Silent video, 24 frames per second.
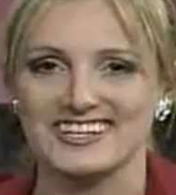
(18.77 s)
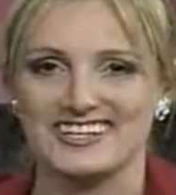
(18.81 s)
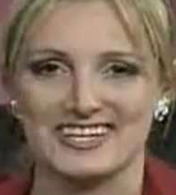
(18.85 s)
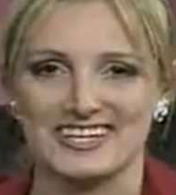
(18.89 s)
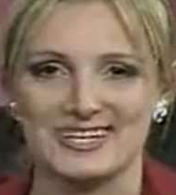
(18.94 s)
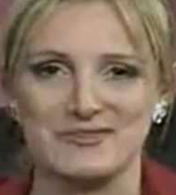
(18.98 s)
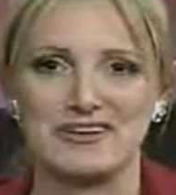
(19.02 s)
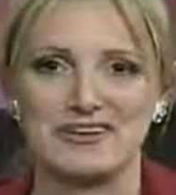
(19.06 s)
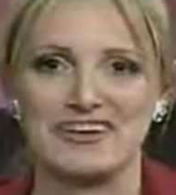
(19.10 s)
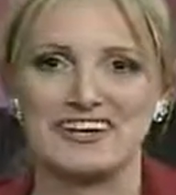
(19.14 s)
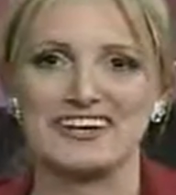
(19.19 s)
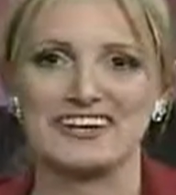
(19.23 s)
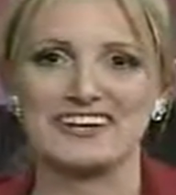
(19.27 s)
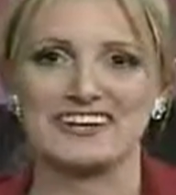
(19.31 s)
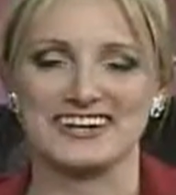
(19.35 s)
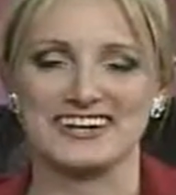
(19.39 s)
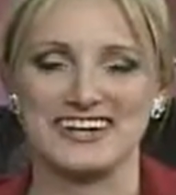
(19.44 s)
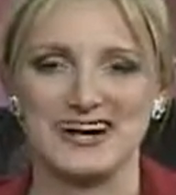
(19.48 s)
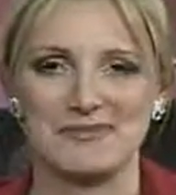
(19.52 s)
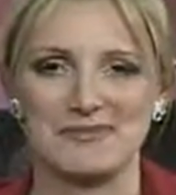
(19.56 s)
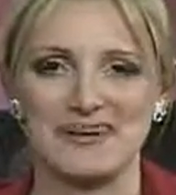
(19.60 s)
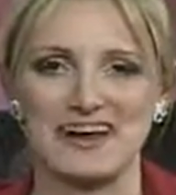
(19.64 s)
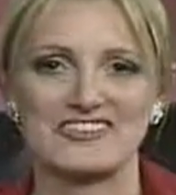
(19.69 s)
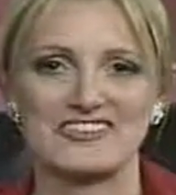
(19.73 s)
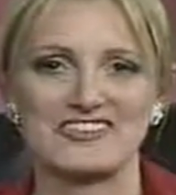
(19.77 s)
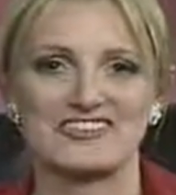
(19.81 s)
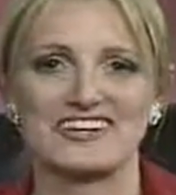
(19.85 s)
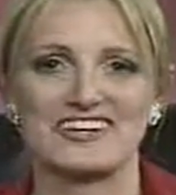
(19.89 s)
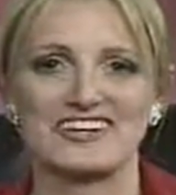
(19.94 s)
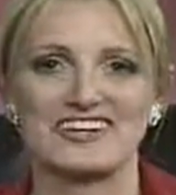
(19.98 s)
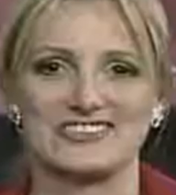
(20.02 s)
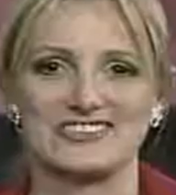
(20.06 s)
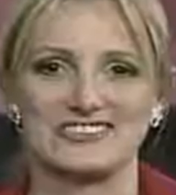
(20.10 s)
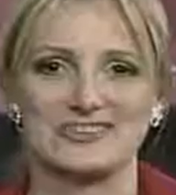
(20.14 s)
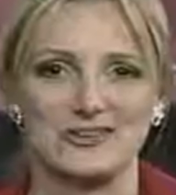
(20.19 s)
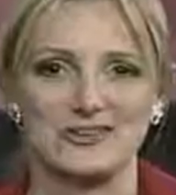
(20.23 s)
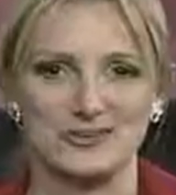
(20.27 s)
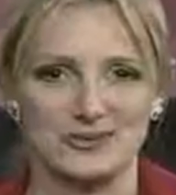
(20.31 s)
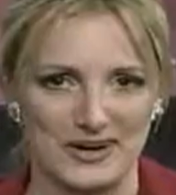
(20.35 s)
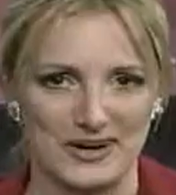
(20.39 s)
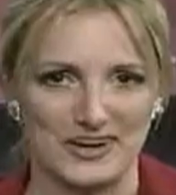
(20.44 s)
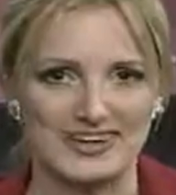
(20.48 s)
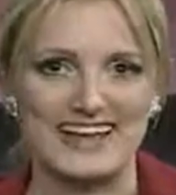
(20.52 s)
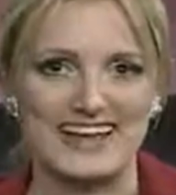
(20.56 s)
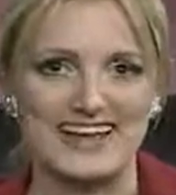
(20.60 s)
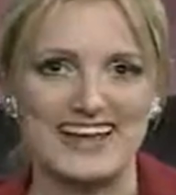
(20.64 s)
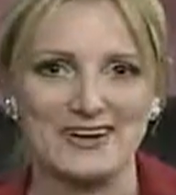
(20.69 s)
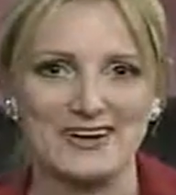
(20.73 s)
Keep it here. Comcast Tonight starts
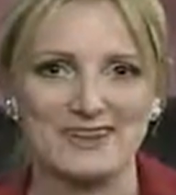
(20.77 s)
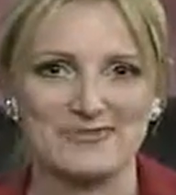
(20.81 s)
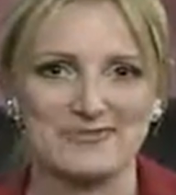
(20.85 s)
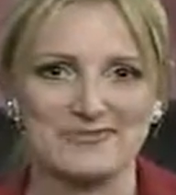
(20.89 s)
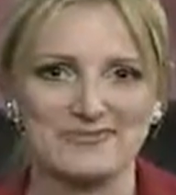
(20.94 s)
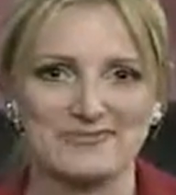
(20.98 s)
right now.